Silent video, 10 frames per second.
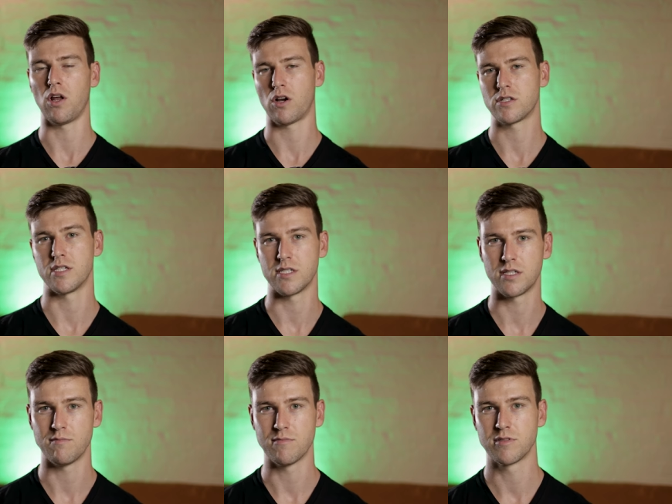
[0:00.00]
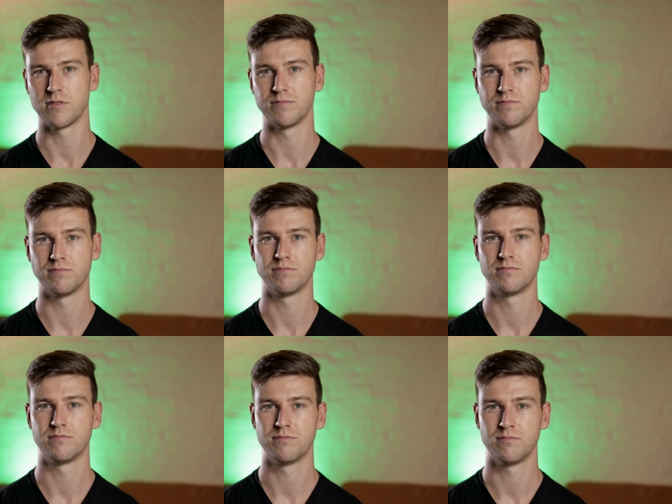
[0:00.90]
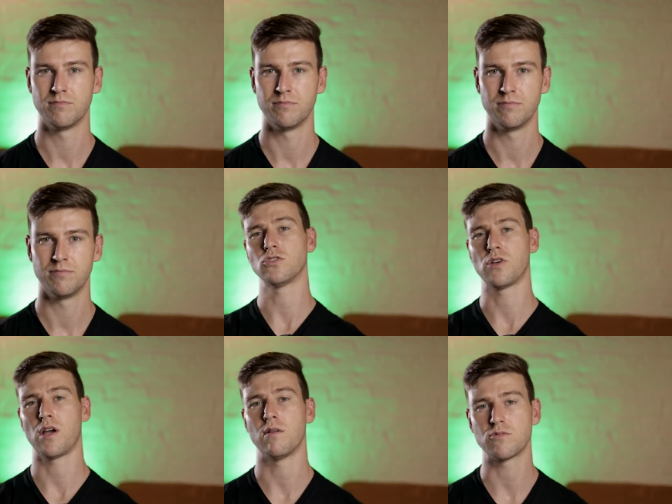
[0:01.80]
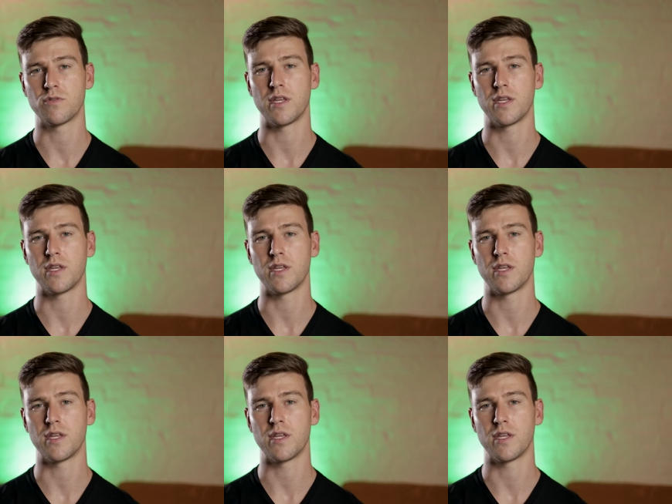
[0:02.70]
lock systems. And then it also comes